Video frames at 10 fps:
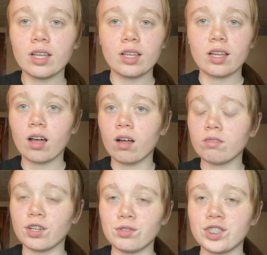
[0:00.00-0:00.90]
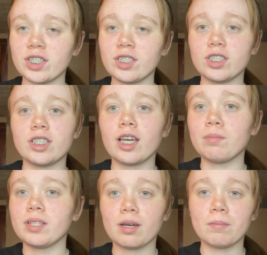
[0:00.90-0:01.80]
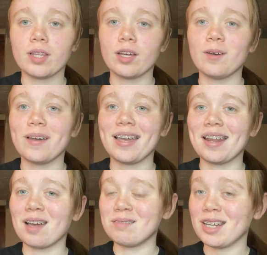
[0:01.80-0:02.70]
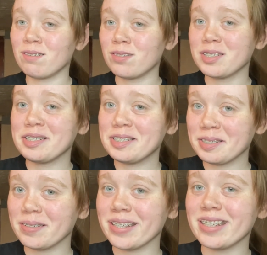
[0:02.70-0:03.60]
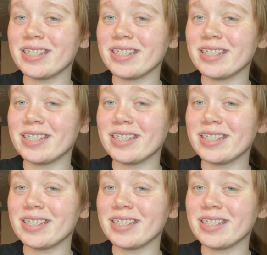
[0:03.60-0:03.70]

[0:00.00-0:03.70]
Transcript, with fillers: all lotion, just tell me down below and I'll definitely do it.